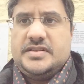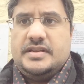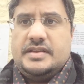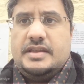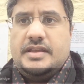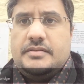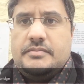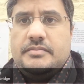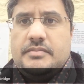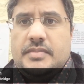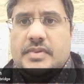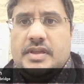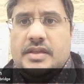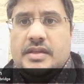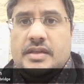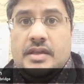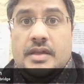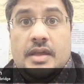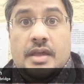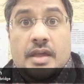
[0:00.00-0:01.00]
Start again.
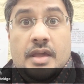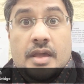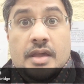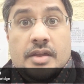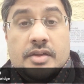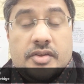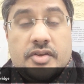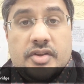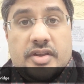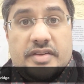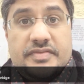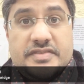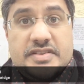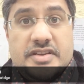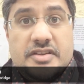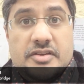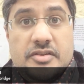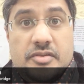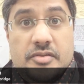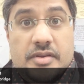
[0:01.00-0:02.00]
Good
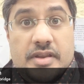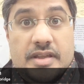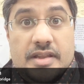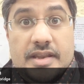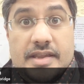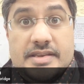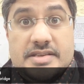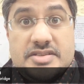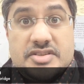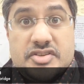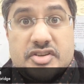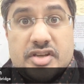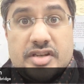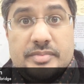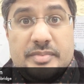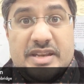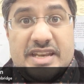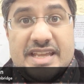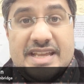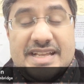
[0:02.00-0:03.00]
afternoon, ladies and
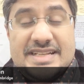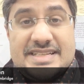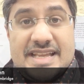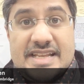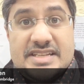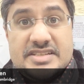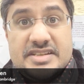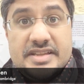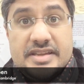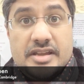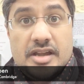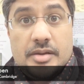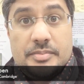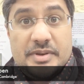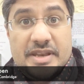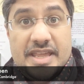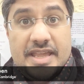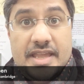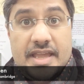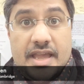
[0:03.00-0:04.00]
gentlemen. It's Antony
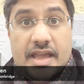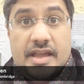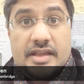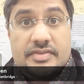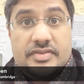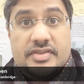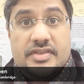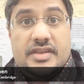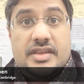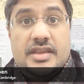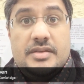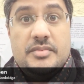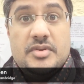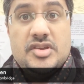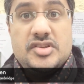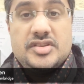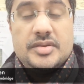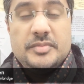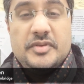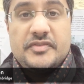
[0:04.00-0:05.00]
Carpen here at the
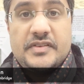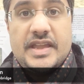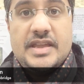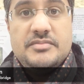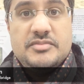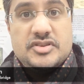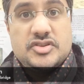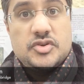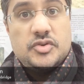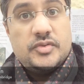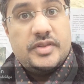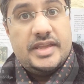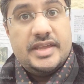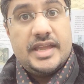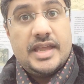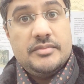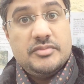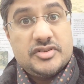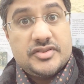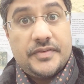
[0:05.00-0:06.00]
Museum of Cambridge, or the
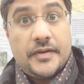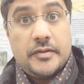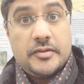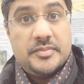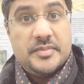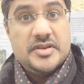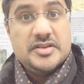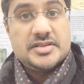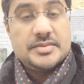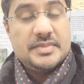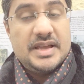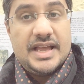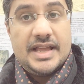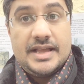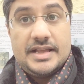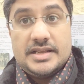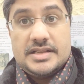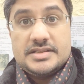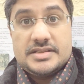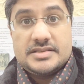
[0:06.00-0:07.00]
Cambridge Folk Museum,
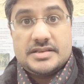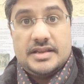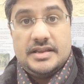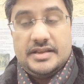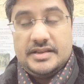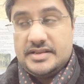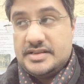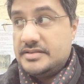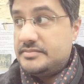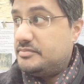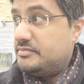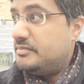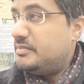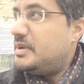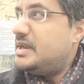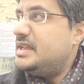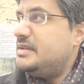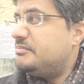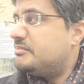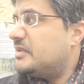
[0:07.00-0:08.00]
as
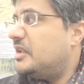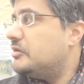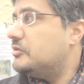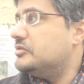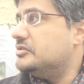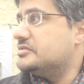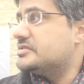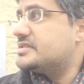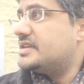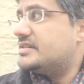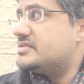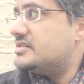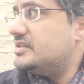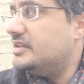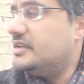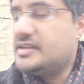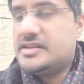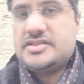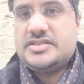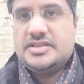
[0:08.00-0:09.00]
many locals
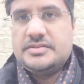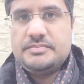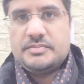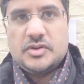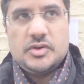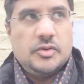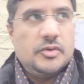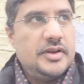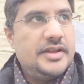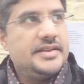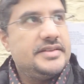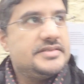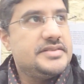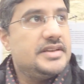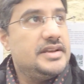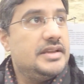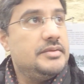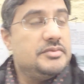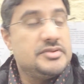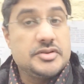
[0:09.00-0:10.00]
actually like to call it.
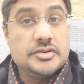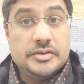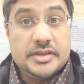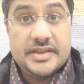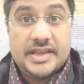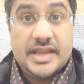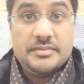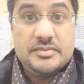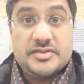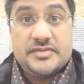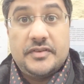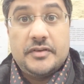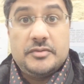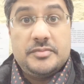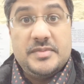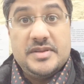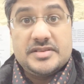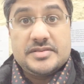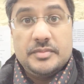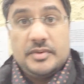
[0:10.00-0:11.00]
Certainly it was called the Cambridge
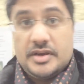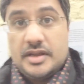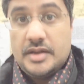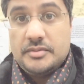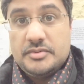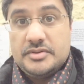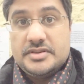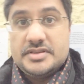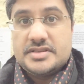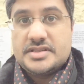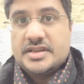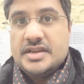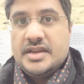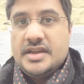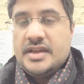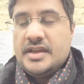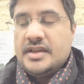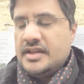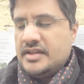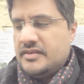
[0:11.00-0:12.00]
Folk Museum when I was
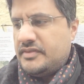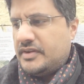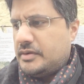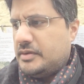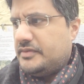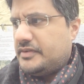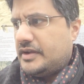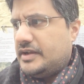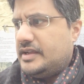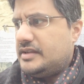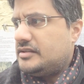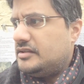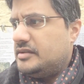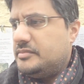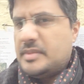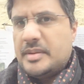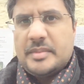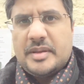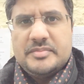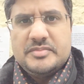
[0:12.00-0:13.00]
very, very little,
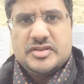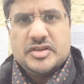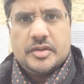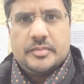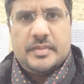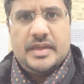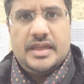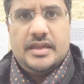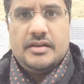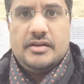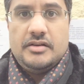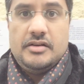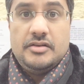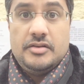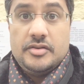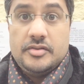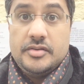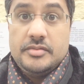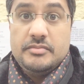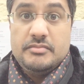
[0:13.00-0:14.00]
and my mum took me
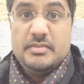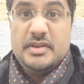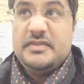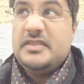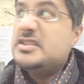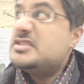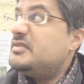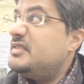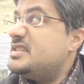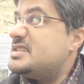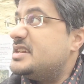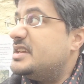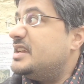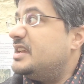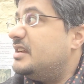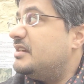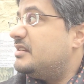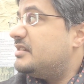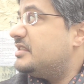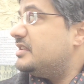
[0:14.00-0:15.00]
on my first visit
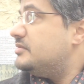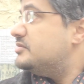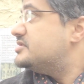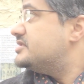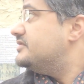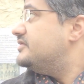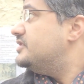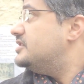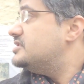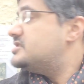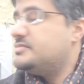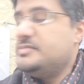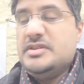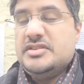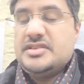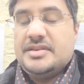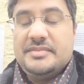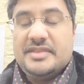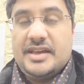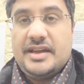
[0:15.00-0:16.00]
here. I think it was the first
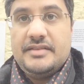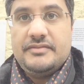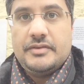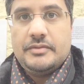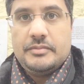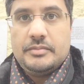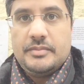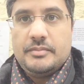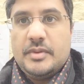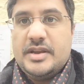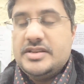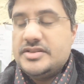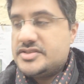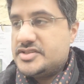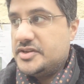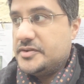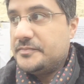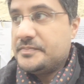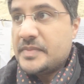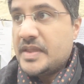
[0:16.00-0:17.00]
museum that I ever went
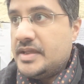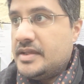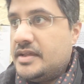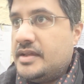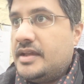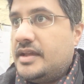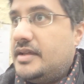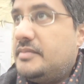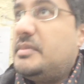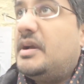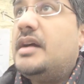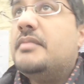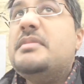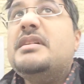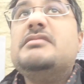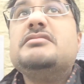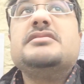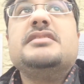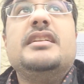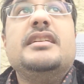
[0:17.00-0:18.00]
to.
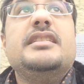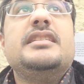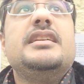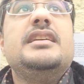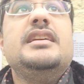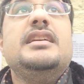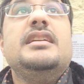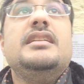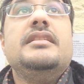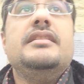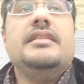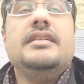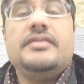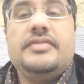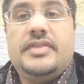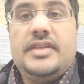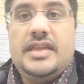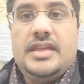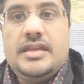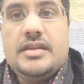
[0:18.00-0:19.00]
I'm outside in
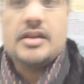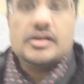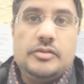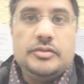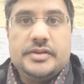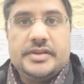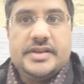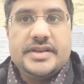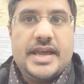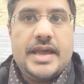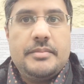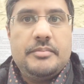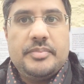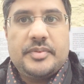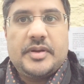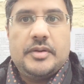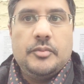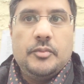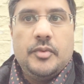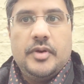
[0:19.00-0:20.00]
the cold and
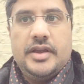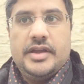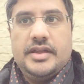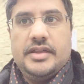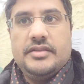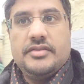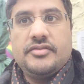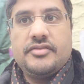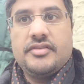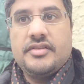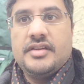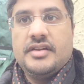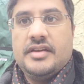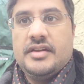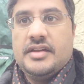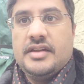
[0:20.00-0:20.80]
damp with